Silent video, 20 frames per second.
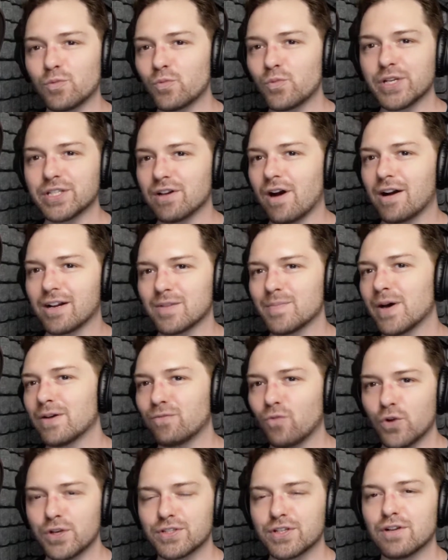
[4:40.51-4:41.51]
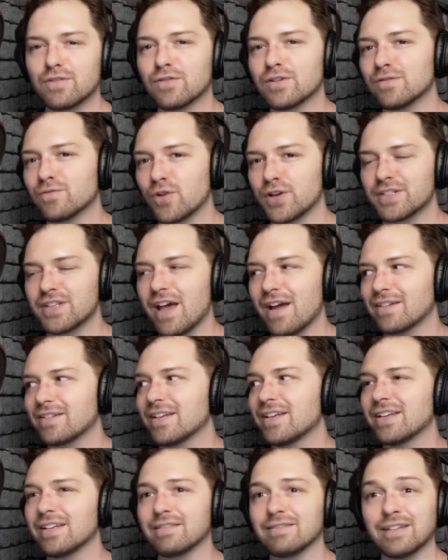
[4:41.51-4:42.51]
We talked about voiceover and voice
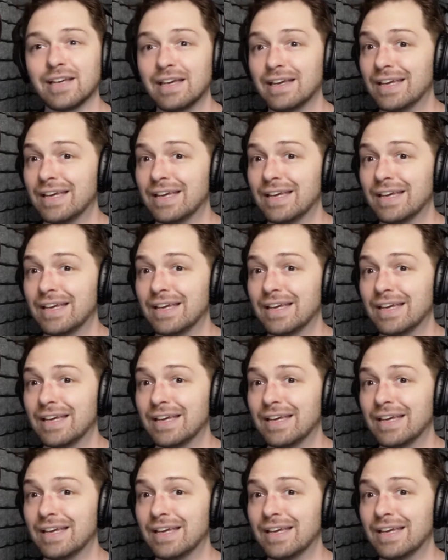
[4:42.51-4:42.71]
acting, and